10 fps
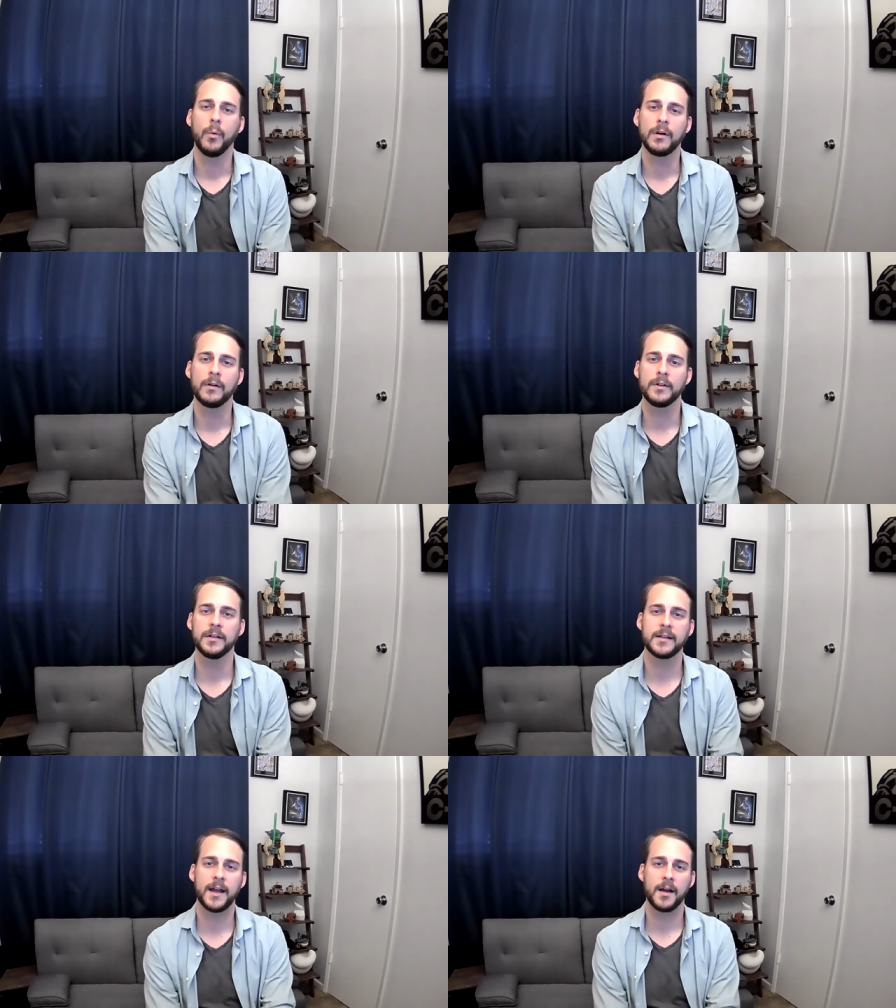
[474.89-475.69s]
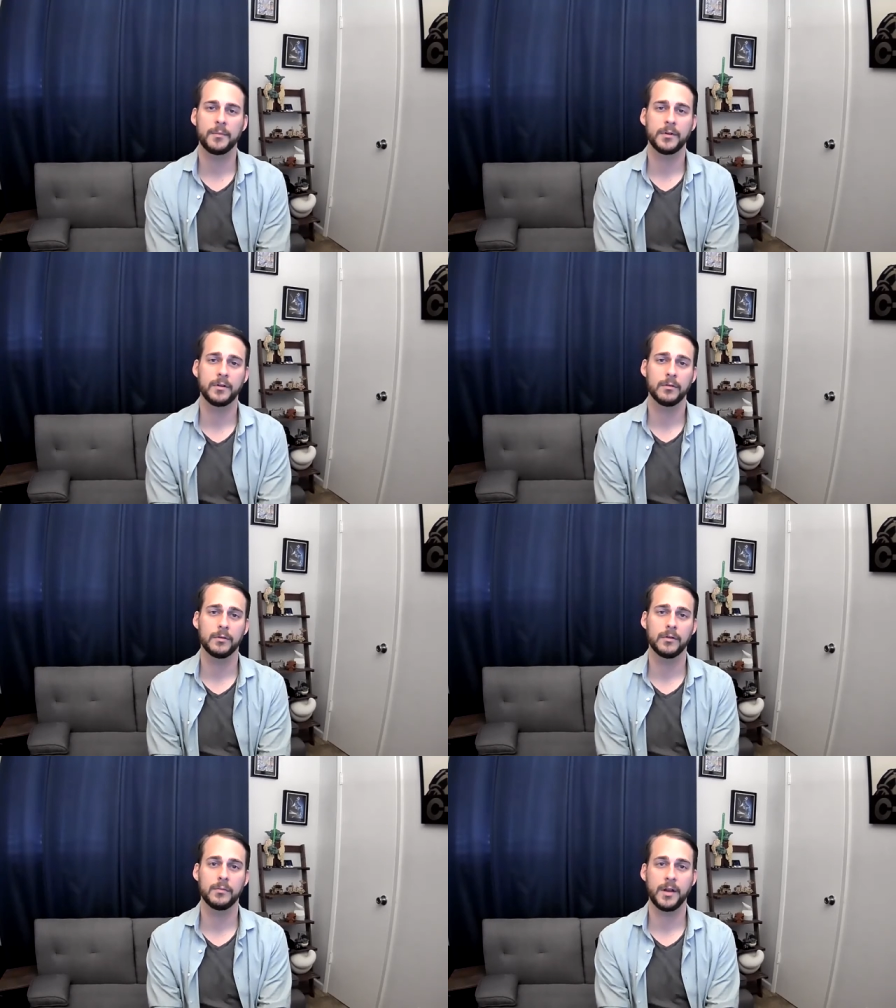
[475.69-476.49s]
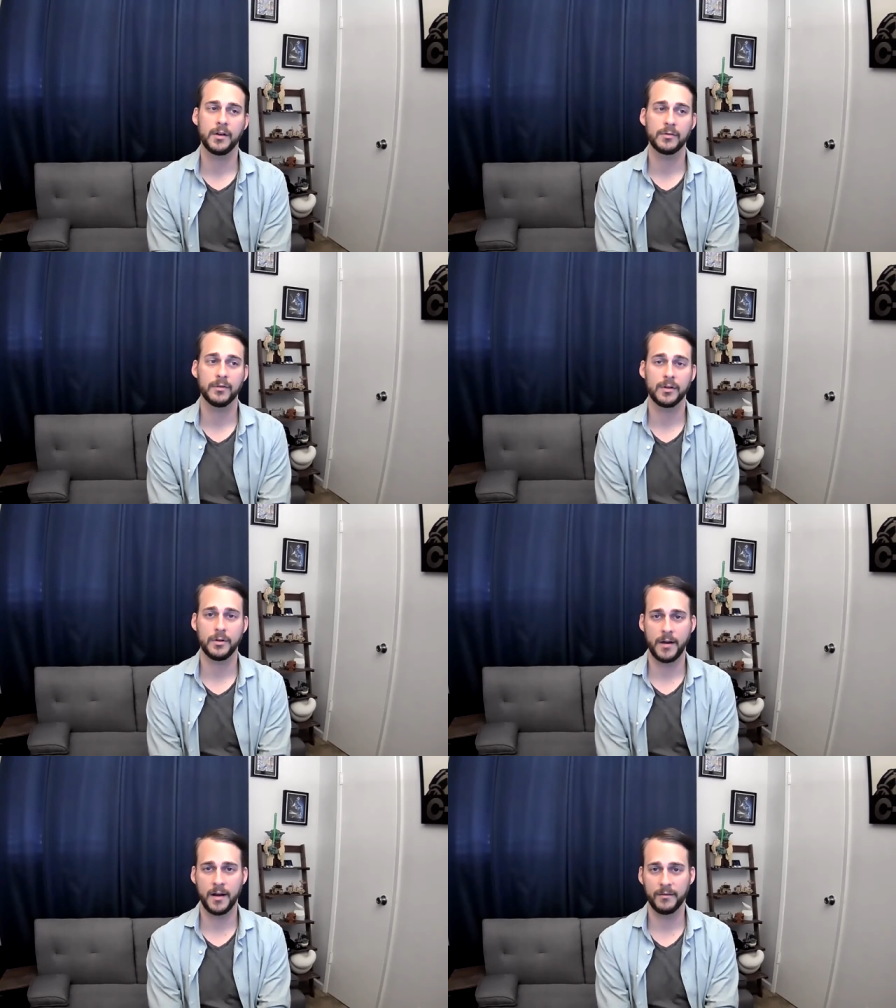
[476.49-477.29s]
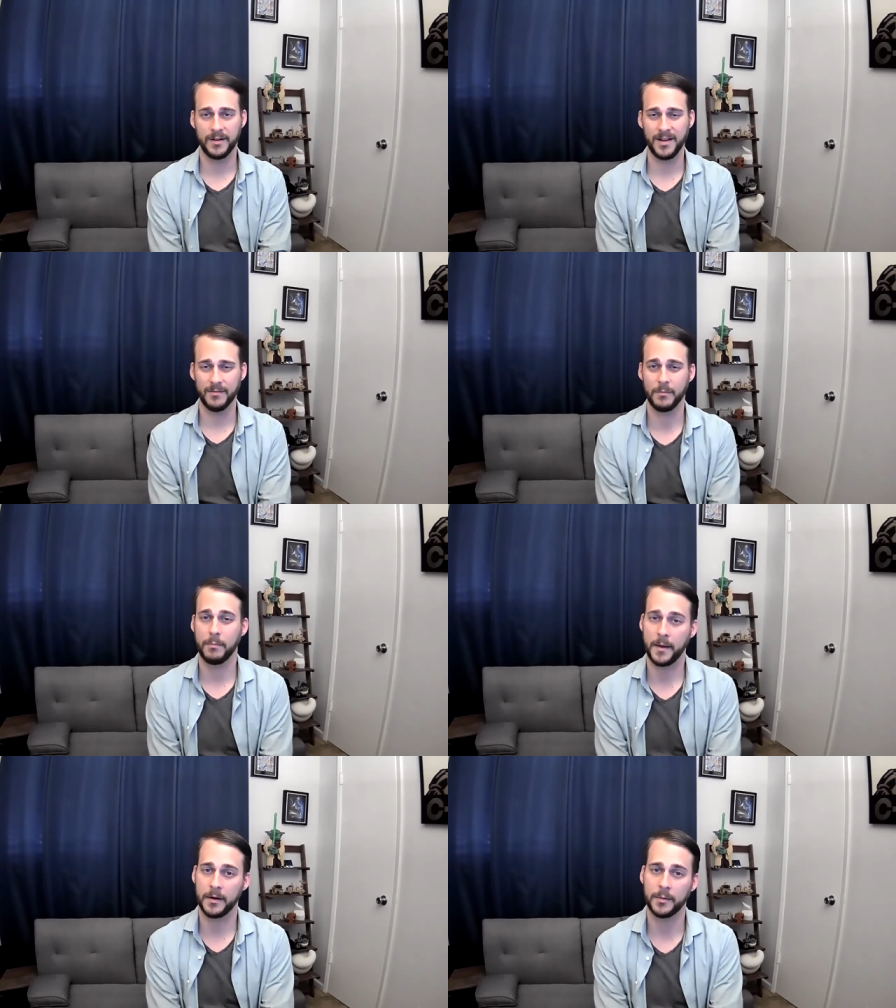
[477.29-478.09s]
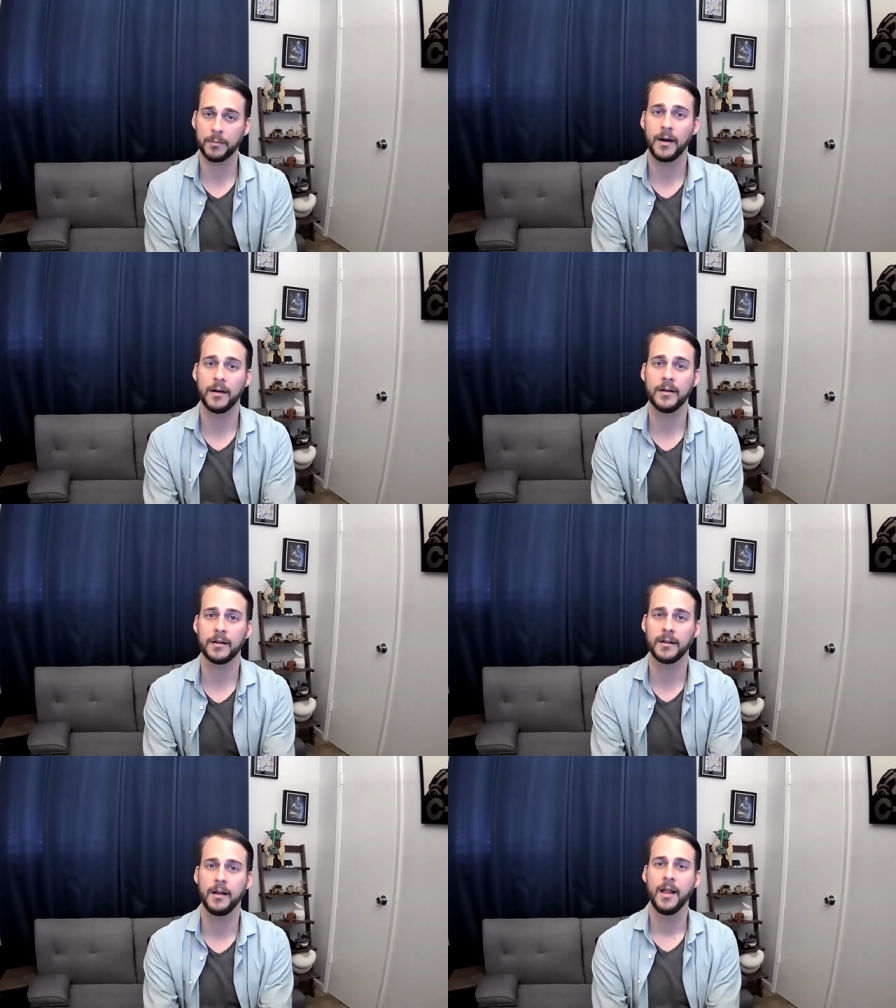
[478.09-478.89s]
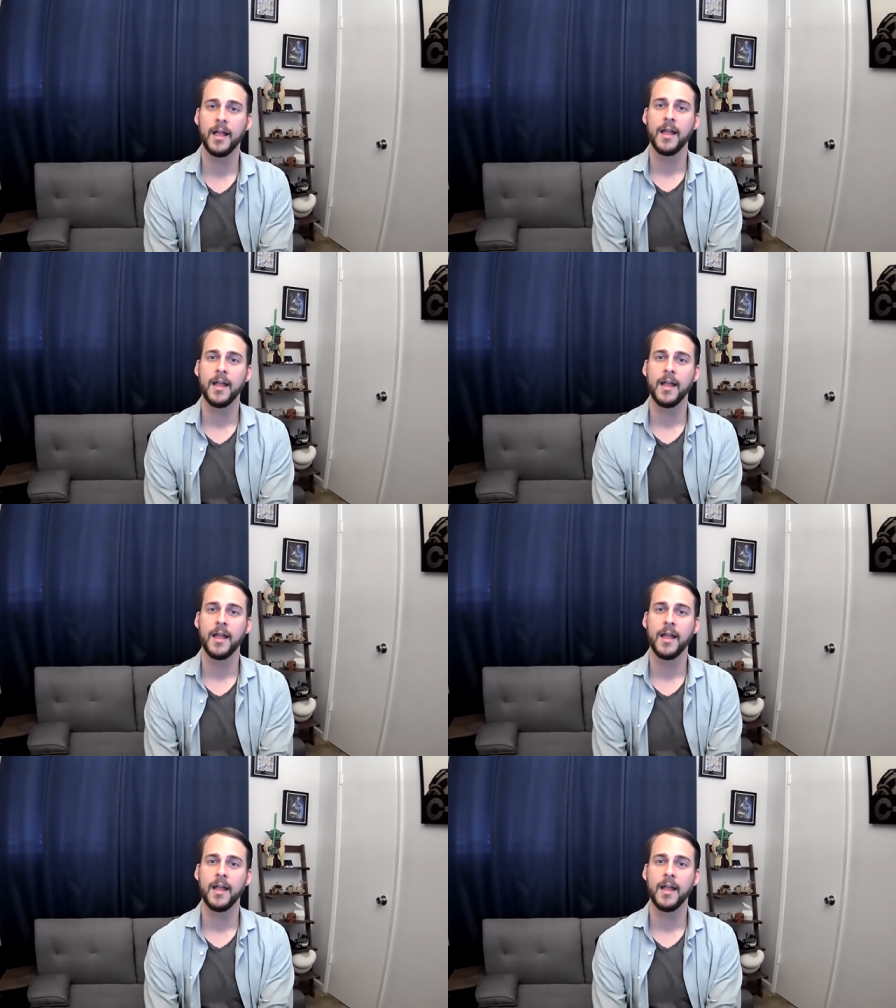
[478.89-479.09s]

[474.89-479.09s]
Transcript: whatever needs to happen in order to make sure that you have an even better product.